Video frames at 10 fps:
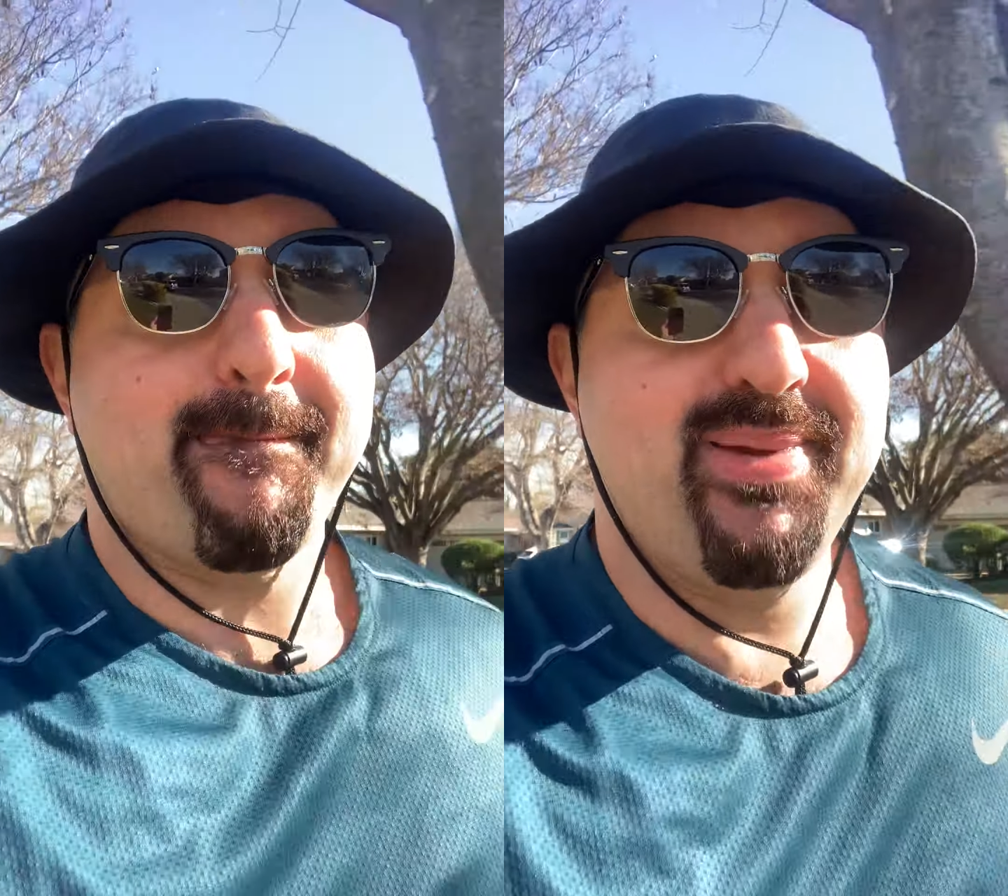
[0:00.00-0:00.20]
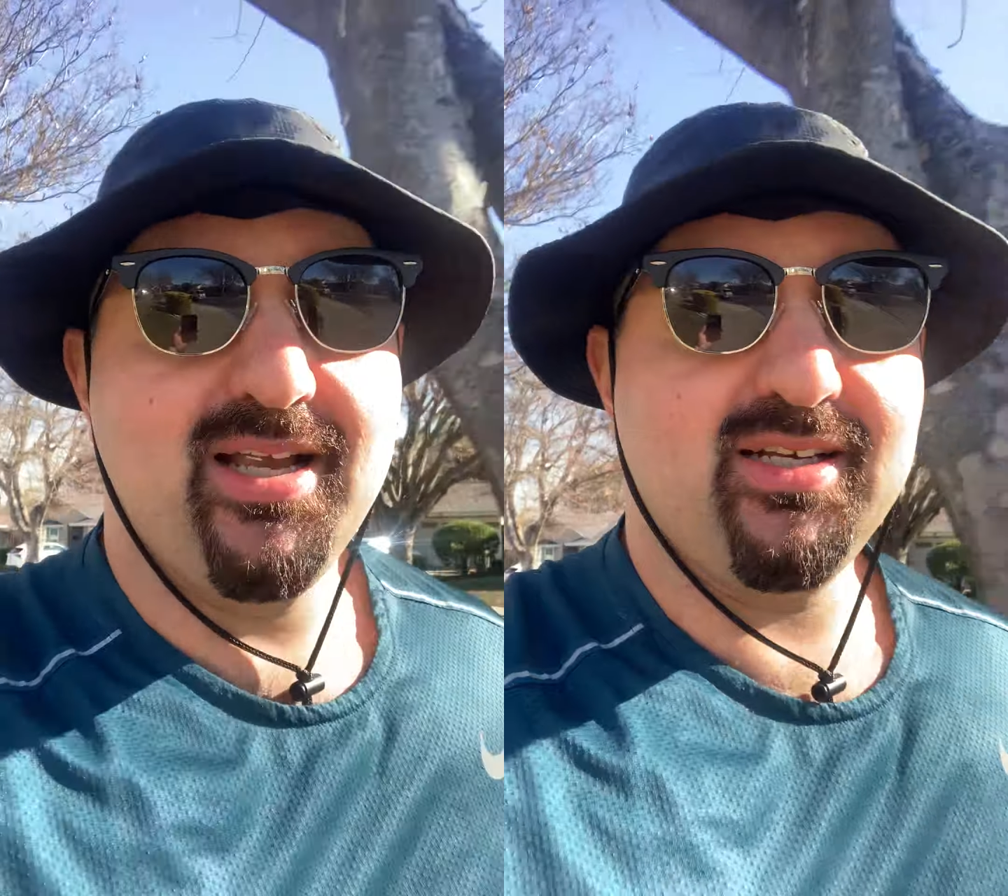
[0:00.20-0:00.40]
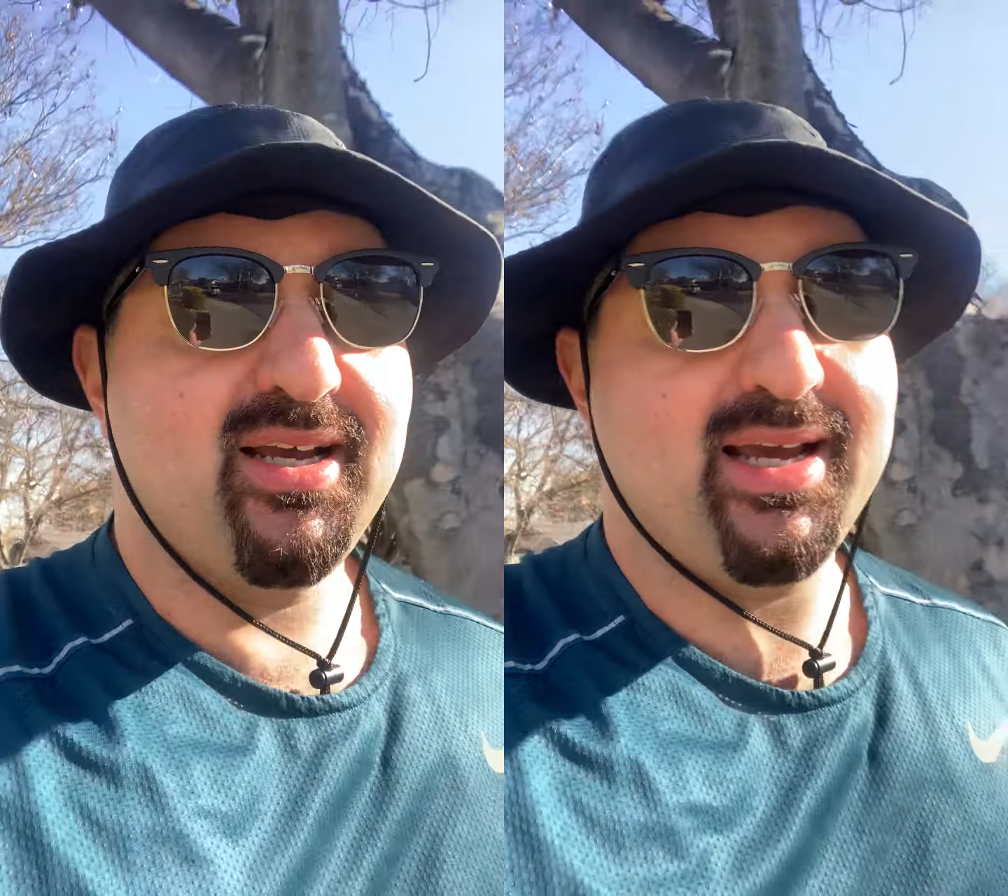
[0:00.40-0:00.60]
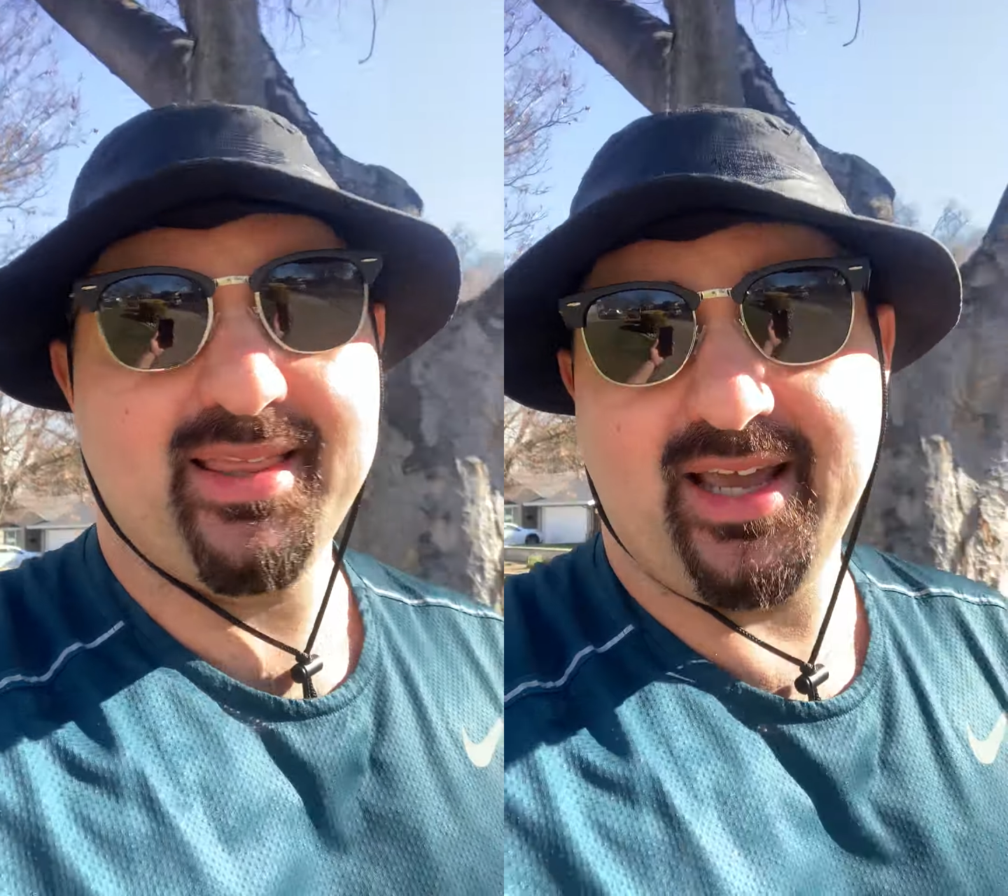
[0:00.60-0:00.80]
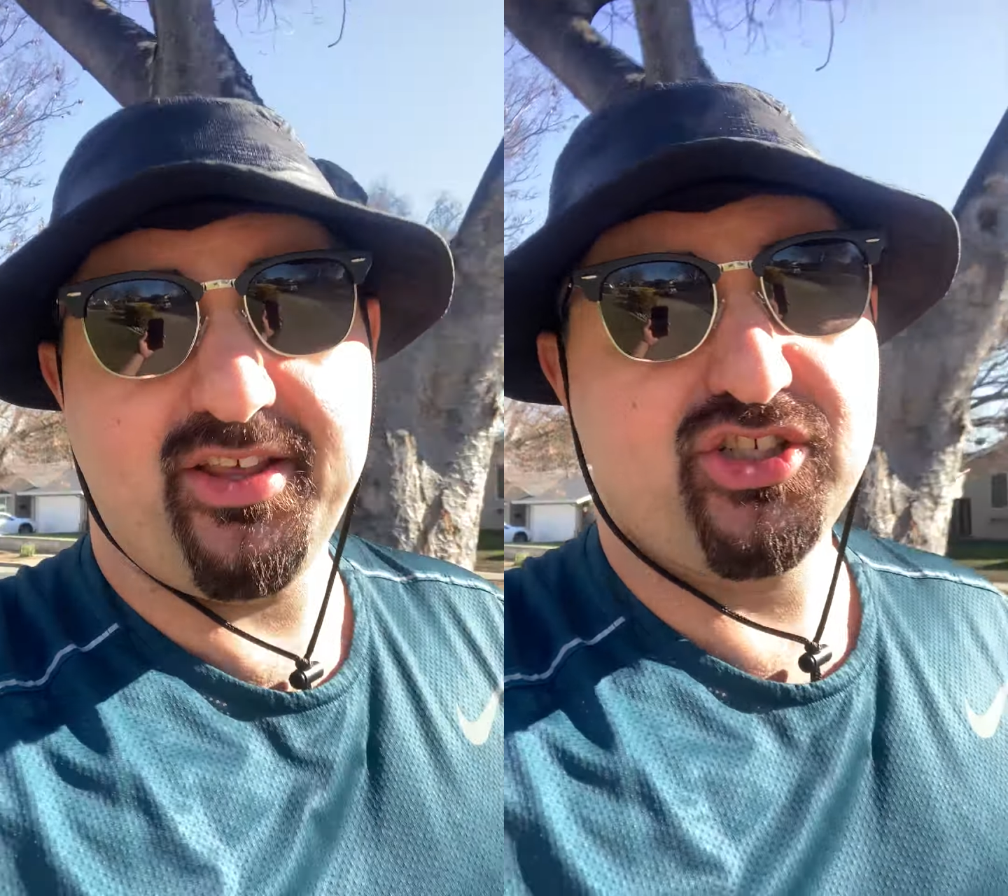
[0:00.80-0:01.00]
Because,
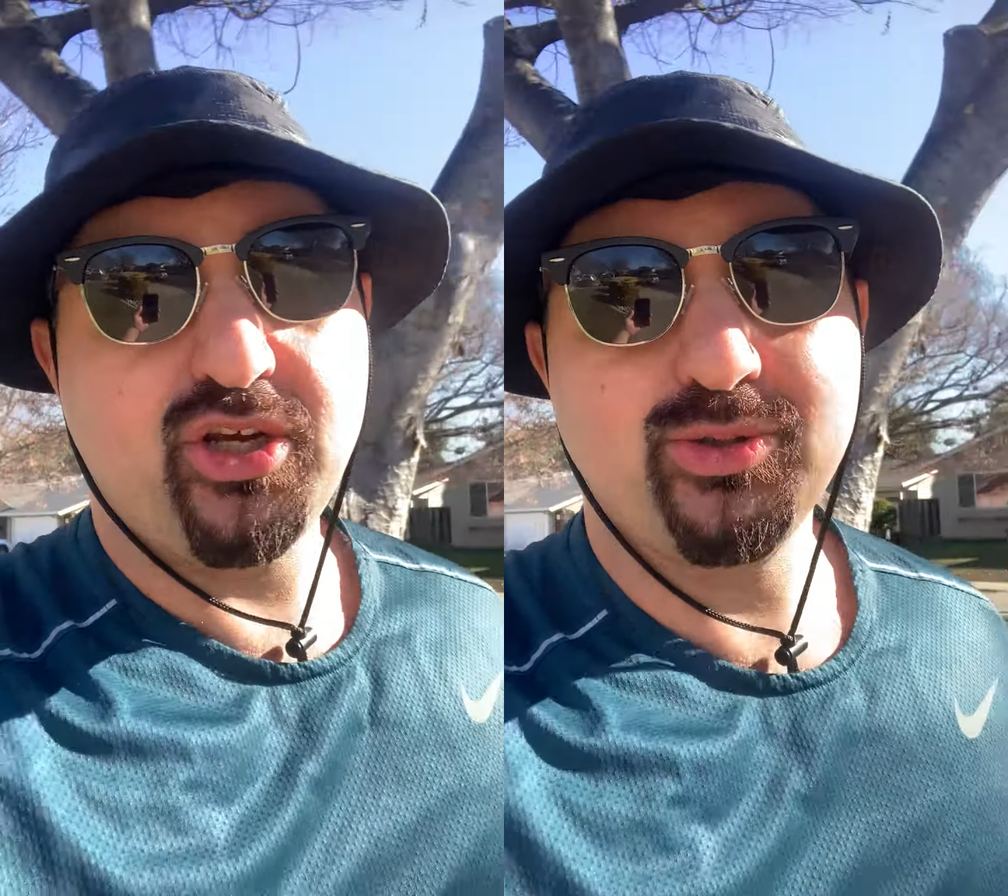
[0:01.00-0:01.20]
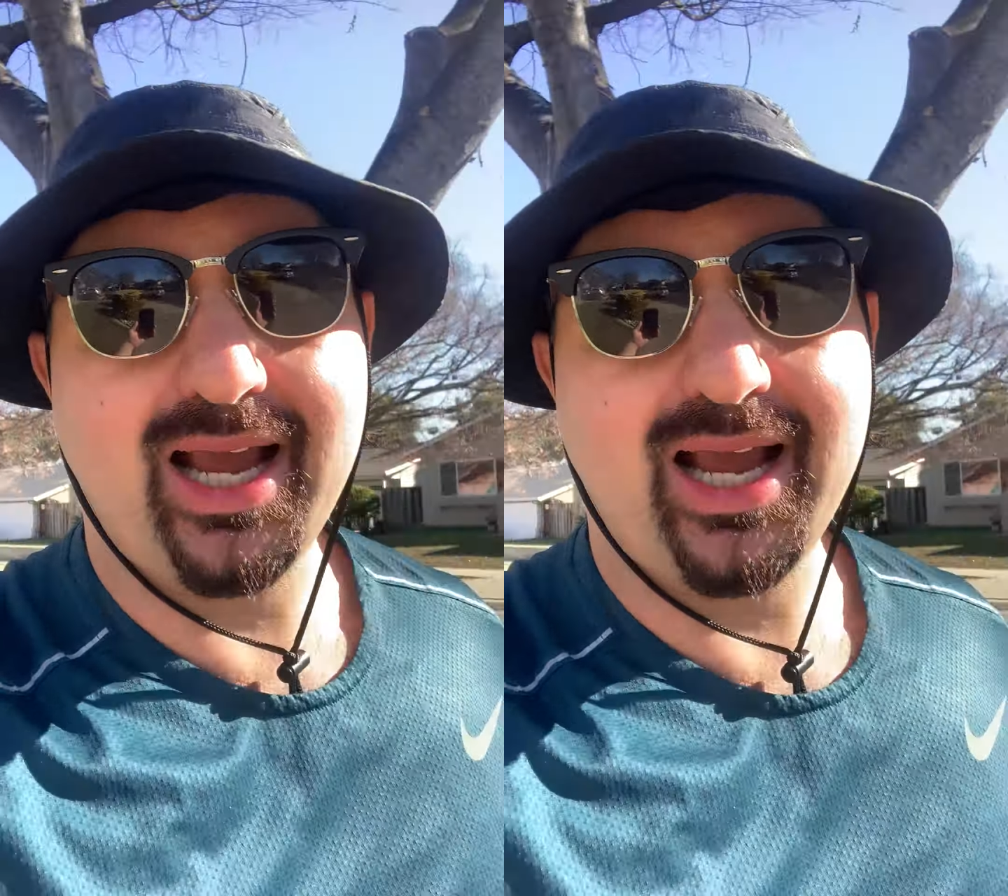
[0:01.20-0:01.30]
and, and there's no